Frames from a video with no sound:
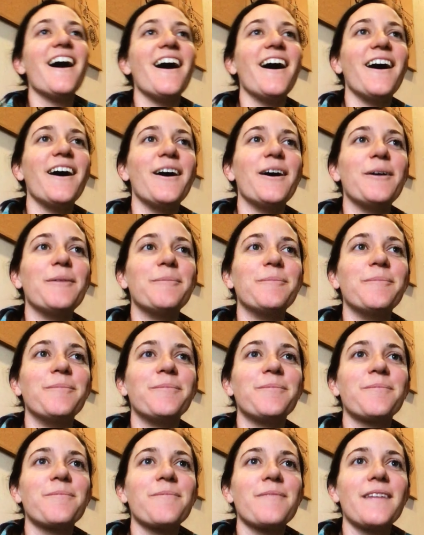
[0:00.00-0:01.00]
Um,
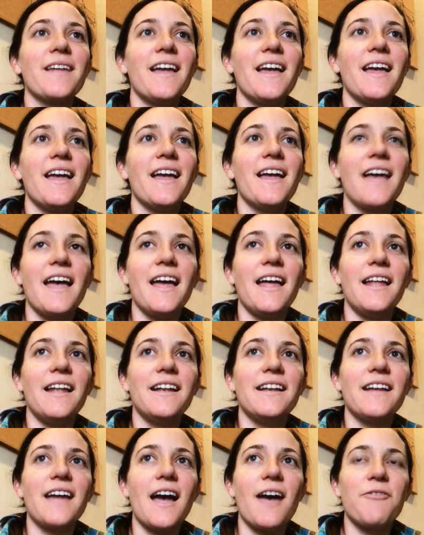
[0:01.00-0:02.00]

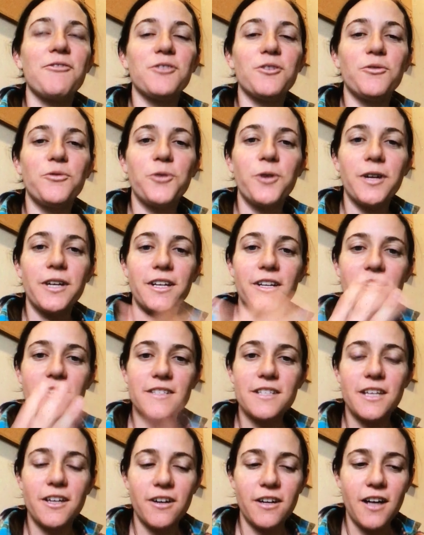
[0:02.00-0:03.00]
and after four
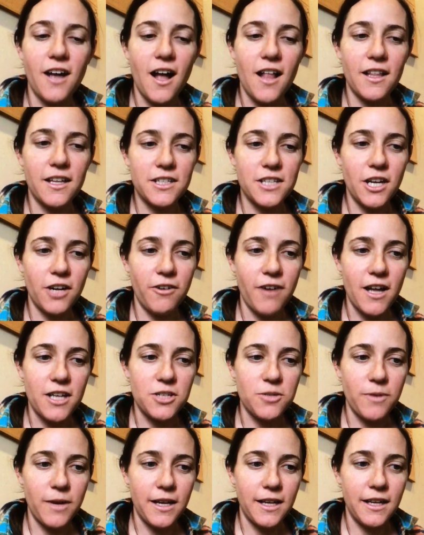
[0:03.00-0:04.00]
years here in college, I
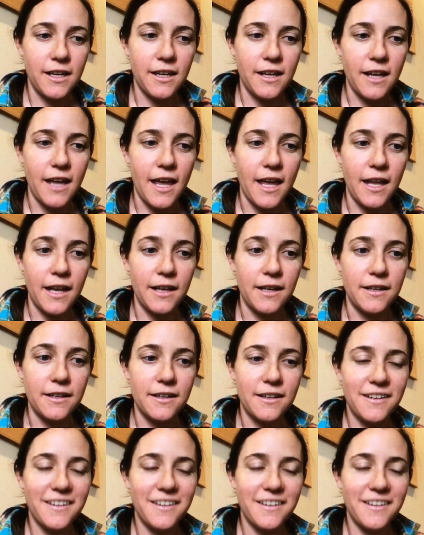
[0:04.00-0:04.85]
graduated, and